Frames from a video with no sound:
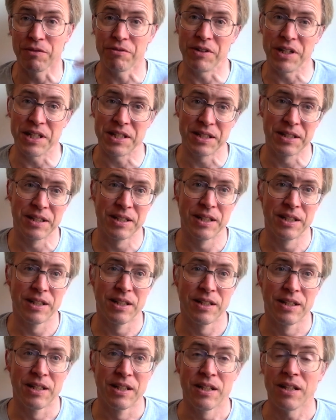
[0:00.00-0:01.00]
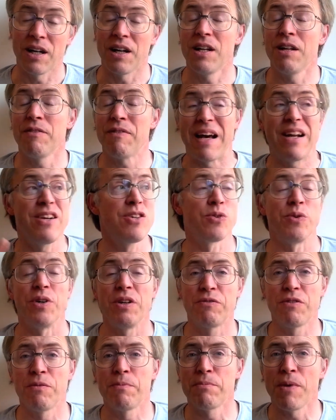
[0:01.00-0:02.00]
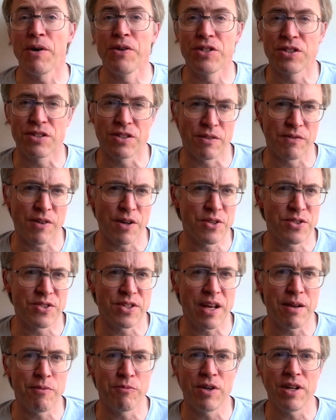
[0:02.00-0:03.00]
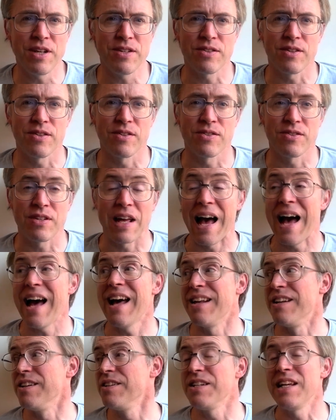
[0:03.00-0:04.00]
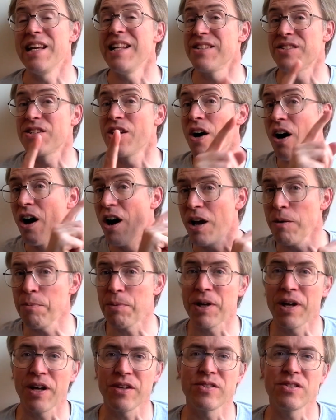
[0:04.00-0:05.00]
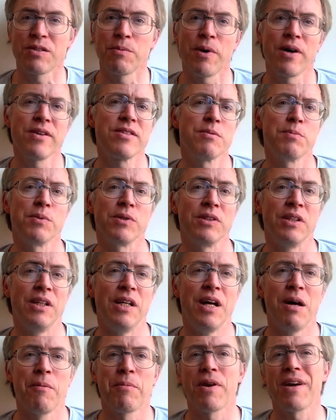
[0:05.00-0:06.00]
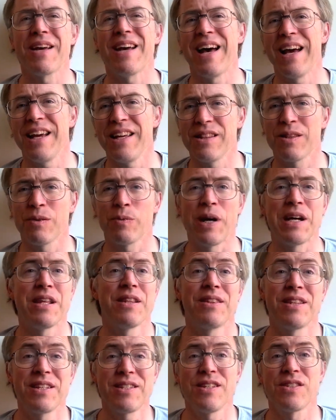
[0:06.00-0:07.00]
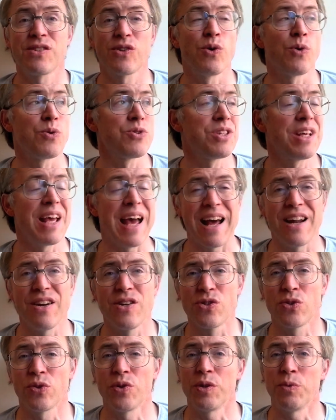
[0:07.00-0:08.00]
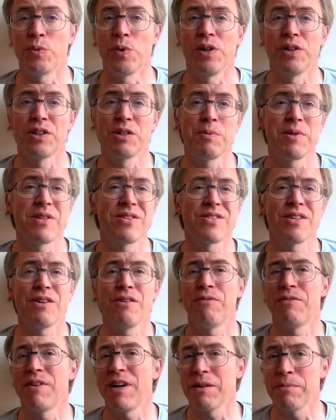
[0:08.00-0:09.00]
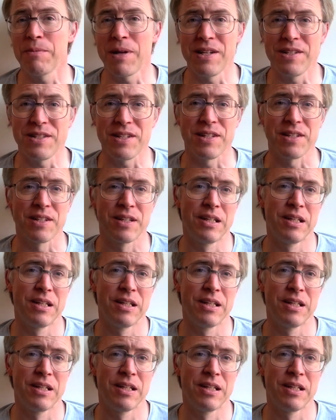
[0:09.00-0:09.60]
for it. I love Android for most of those same reasons, and it's hyper-customizable, but I hate the way this has caused the Android world to be so fragmented.